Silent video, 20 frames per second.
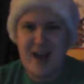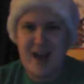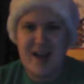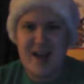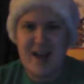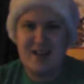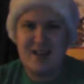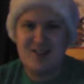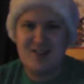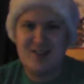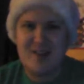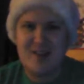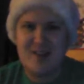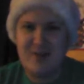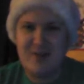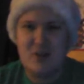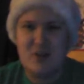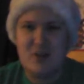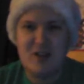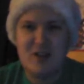it's
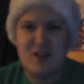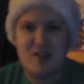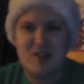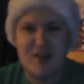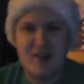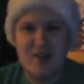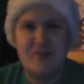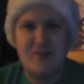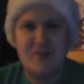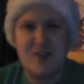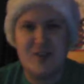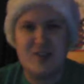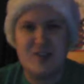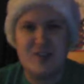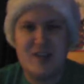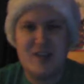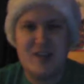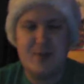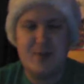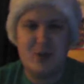definitely suffers the
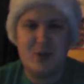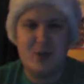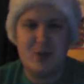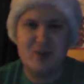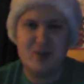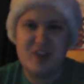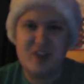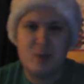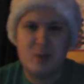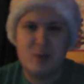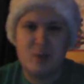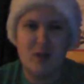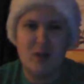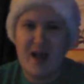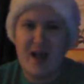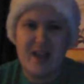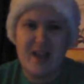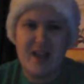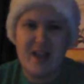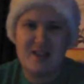typical
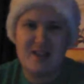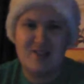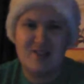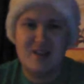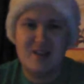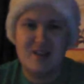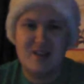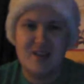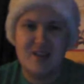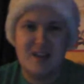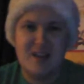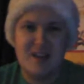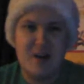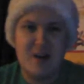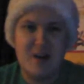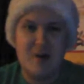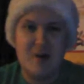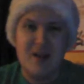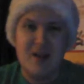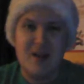sequel-itis, you
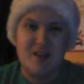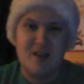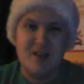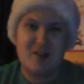know. The